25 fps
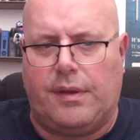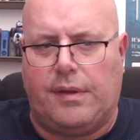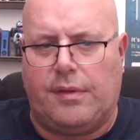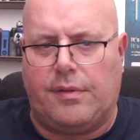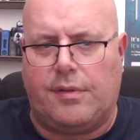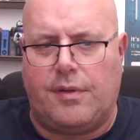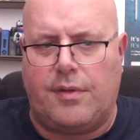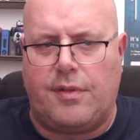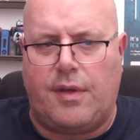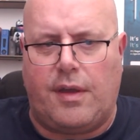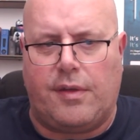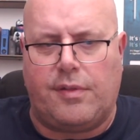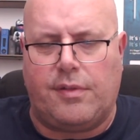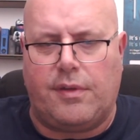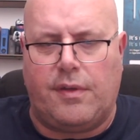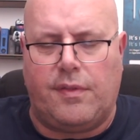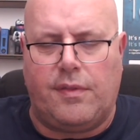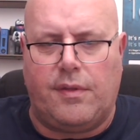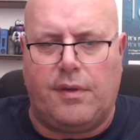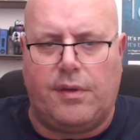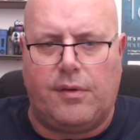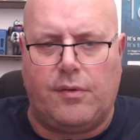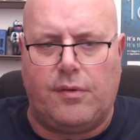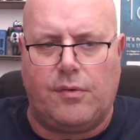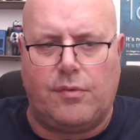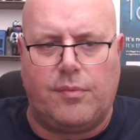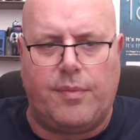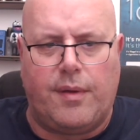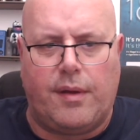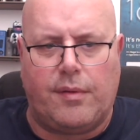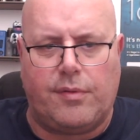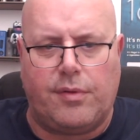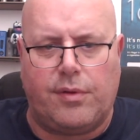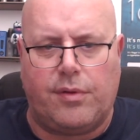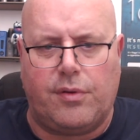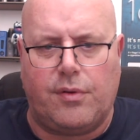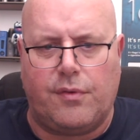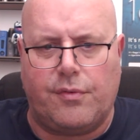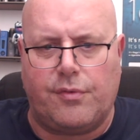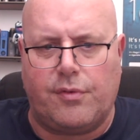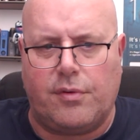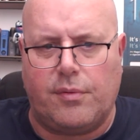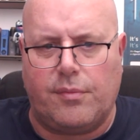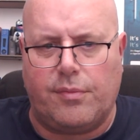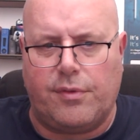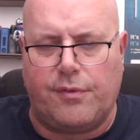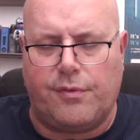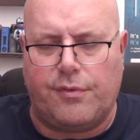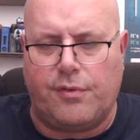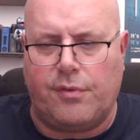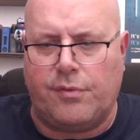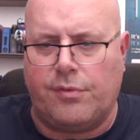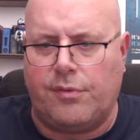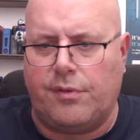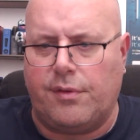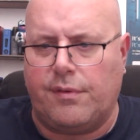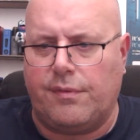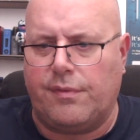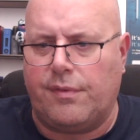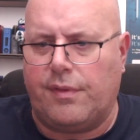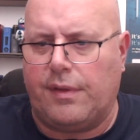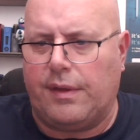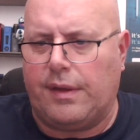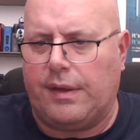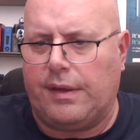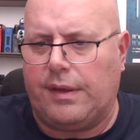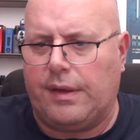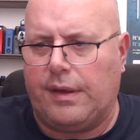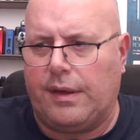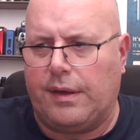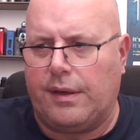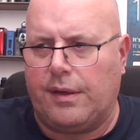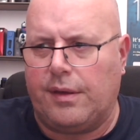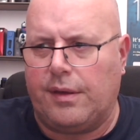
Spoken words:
suggesting that you would be able to cover up the front of the